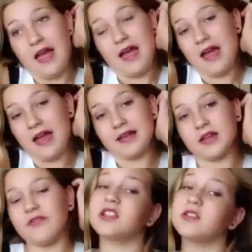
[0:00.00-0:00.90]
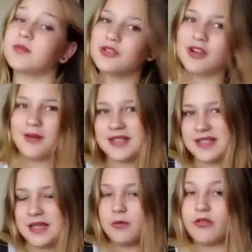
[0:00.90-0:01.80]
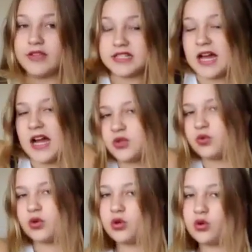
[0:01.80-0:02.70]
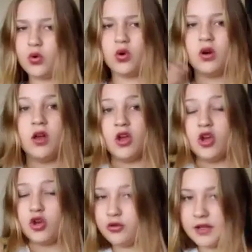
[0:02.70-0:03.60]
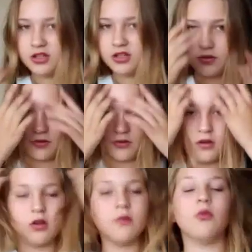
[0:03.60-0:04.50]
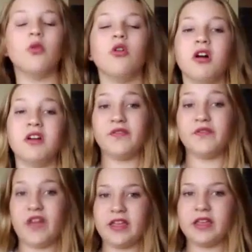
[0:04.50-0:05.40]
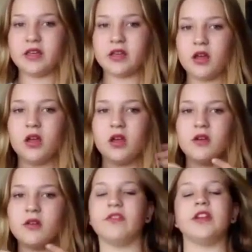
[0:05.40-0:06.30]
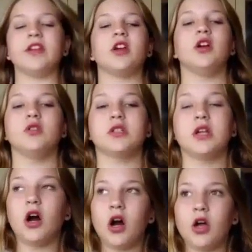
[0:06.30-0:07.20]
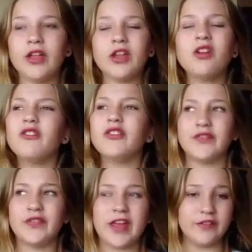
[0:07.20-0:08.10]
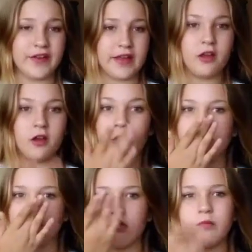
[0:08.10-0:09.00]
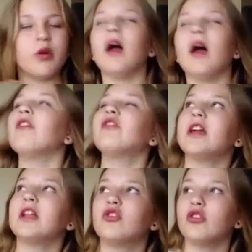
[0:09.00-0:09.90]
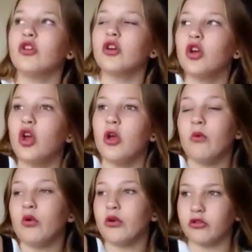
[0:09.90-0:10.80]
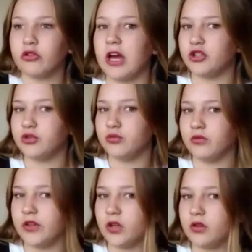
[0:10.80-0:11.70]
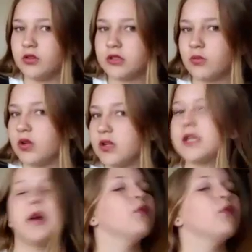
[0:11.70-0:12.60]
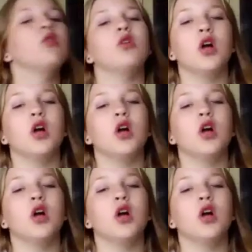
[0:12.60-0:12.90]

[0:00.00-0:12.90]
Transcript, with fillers: And don't forget to subscribe to see more of these casual or uncasual, more fake videos. They're not fake fake. I do put effort into the more uncasual videos, the ones that are more